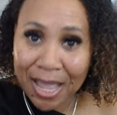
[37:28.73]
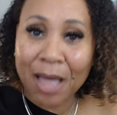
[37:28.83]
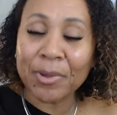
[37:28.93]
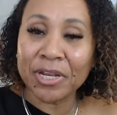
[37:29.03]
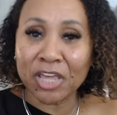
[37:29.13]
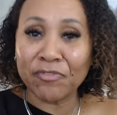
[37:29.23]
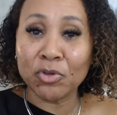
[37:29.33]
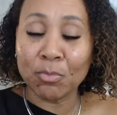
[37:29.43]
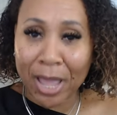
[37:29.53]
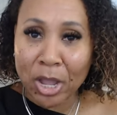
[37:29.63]
I'm going to give
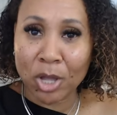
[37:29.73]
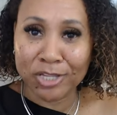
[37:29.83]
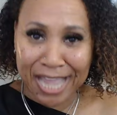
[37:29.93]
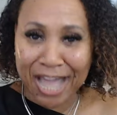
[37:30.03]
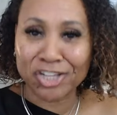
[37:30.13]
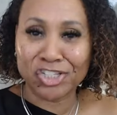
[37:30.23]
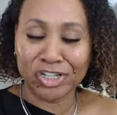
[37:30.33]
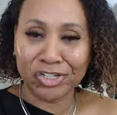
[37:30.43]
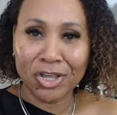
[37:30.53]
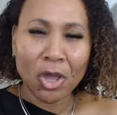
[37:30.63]
you my call to action.
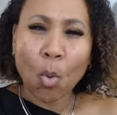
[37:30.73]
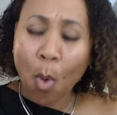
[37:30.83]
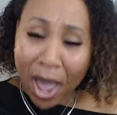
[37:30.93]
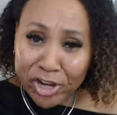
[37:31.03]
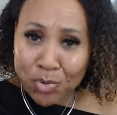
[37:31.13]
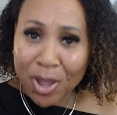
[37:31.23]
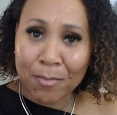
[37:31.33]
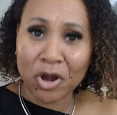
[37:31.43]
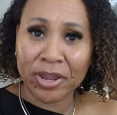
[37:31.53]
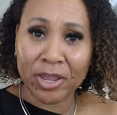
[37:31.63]
Why do I
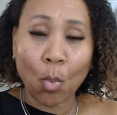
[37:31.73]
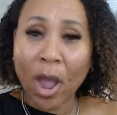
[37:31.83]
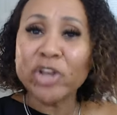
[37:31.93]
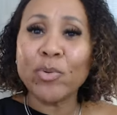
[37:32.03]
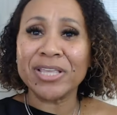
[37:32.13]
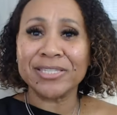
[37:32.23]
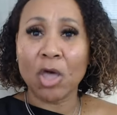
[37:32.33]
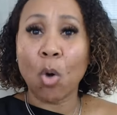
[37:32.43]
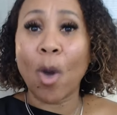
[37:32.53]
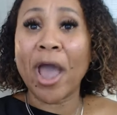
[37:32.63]
market? Why do I
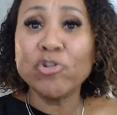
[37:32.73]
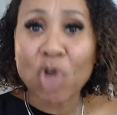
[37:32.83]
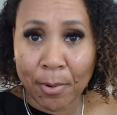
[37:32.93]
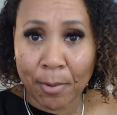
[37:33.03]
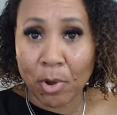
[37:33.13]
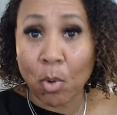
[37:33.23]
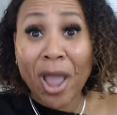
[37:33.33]
sell? Why do I promote?